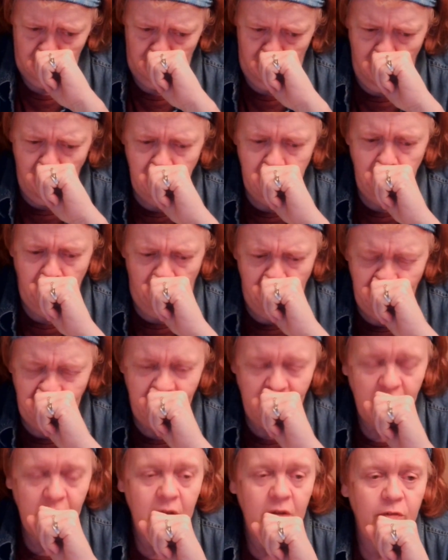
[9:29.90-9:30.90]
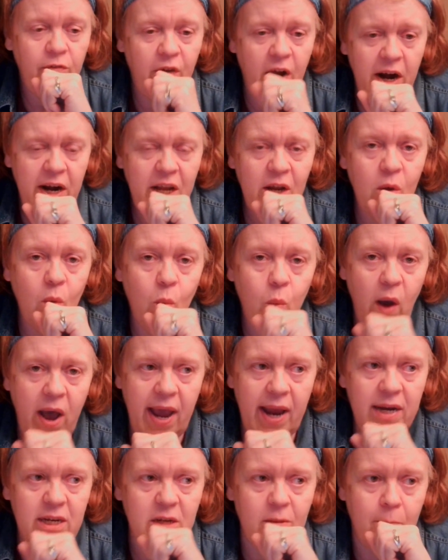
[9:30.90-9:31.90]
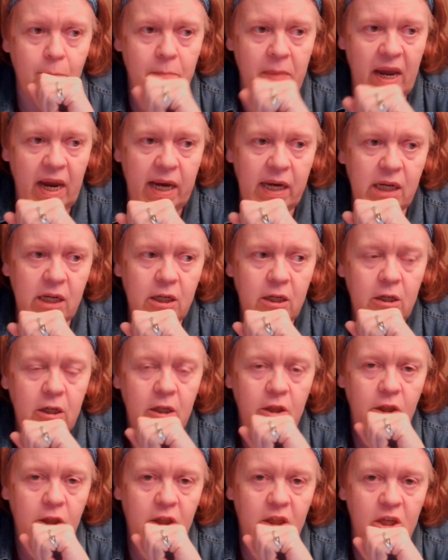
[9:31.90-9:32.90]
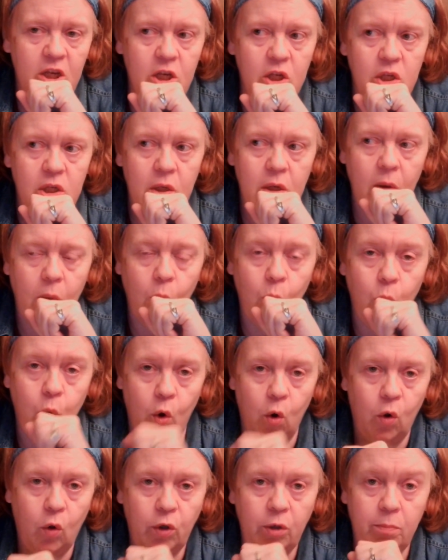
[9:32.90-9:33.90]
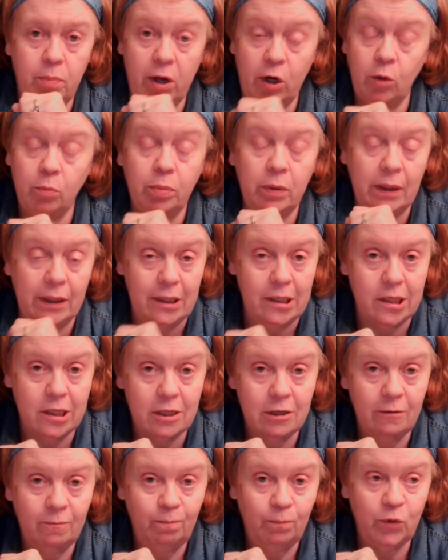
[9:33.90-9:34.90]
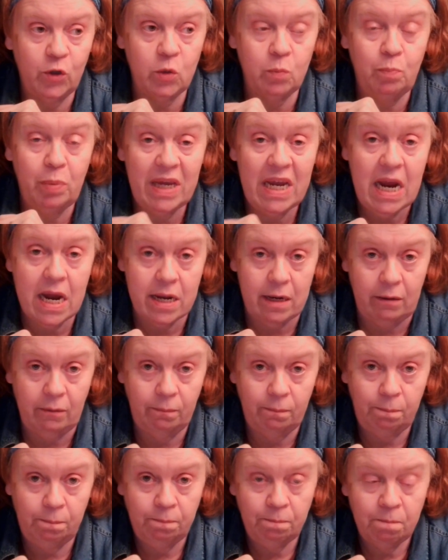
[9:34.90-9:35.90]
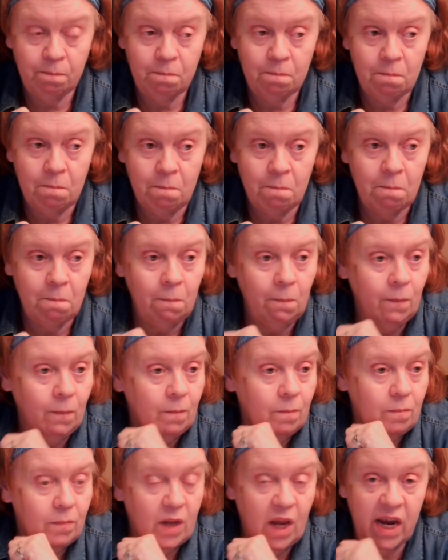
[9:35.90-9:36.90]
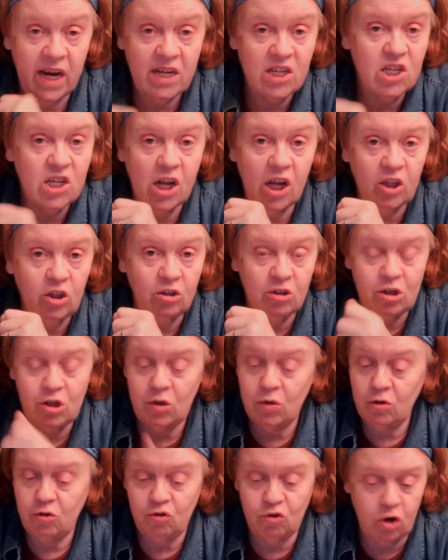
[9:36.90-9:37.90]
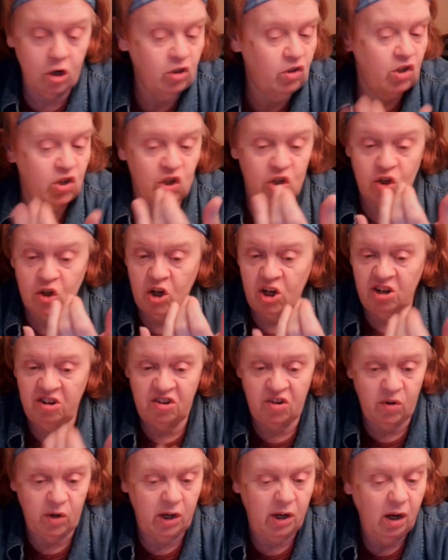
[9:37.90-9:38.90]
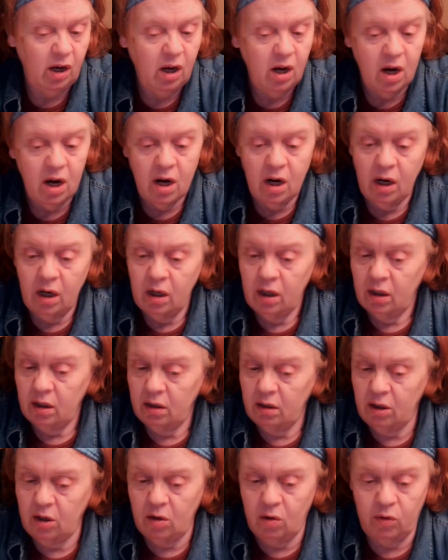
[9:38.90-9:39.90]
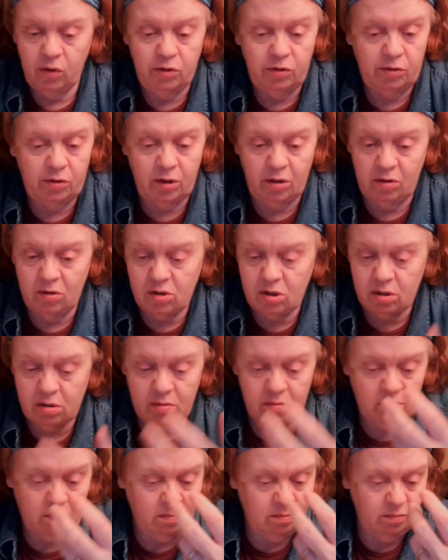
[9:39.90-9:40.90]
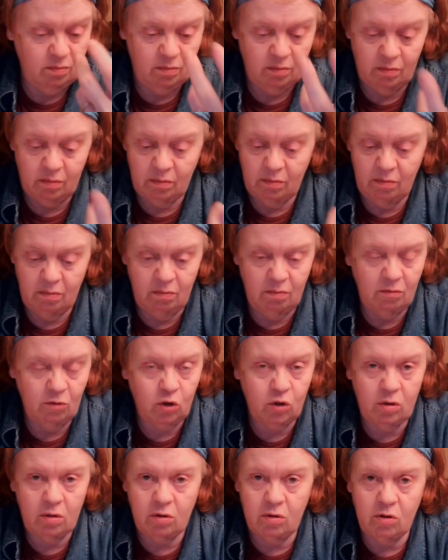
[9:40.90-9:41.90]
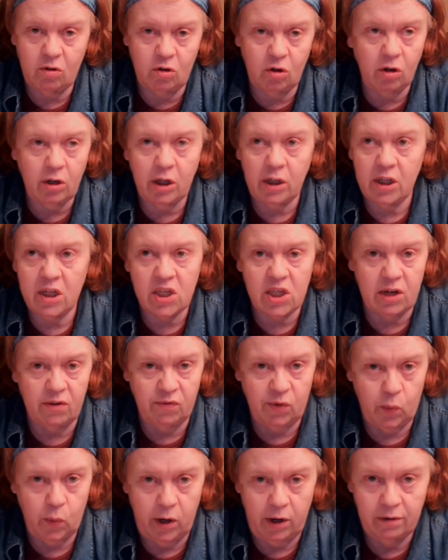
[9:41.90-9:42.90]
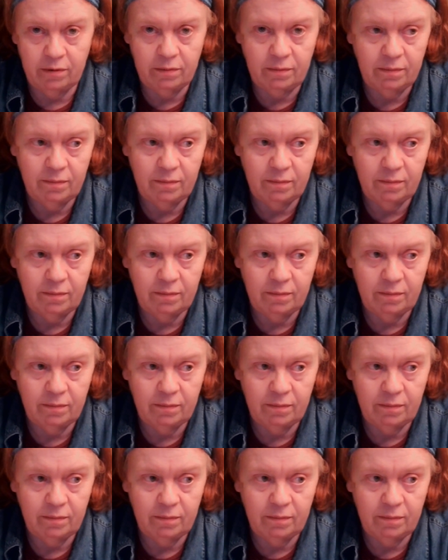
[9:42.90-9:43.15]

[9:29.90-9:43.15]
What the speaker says: me. Finding a way to make this world a better place to be in. Hate's not going to do it. Drugs isn't going to do it. You know, there's crookedness everywhere.